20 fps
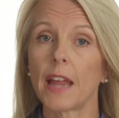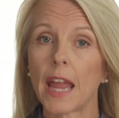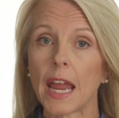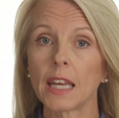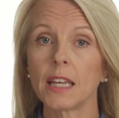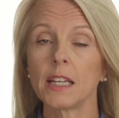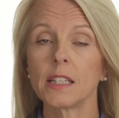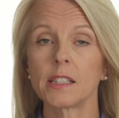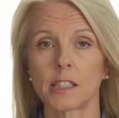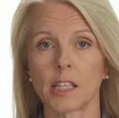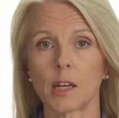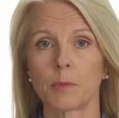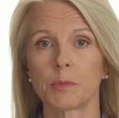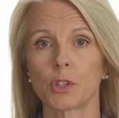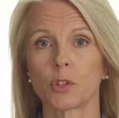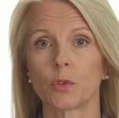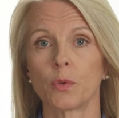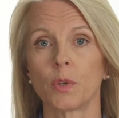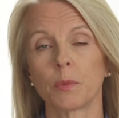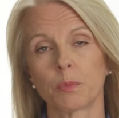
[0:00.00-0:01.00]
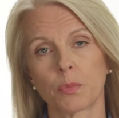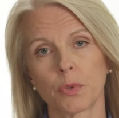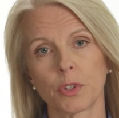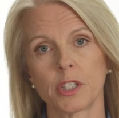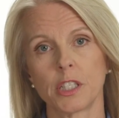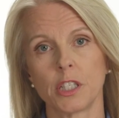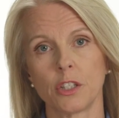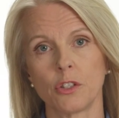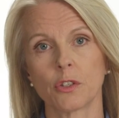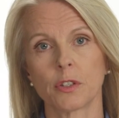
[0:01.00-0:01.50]
any subsequent
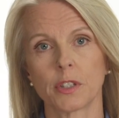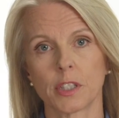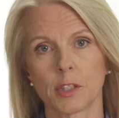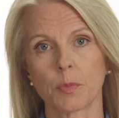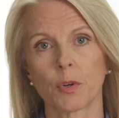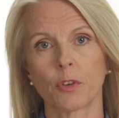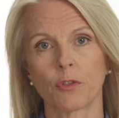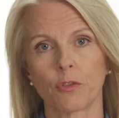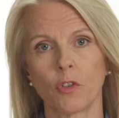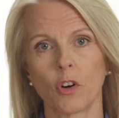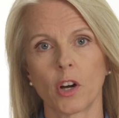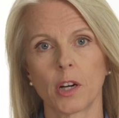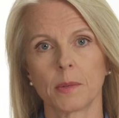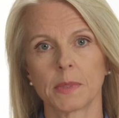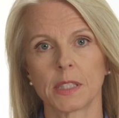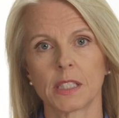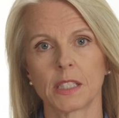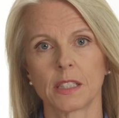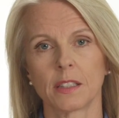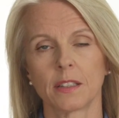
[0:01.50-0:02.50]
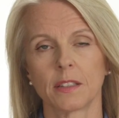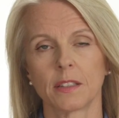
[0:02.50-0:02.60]
procedure is performed.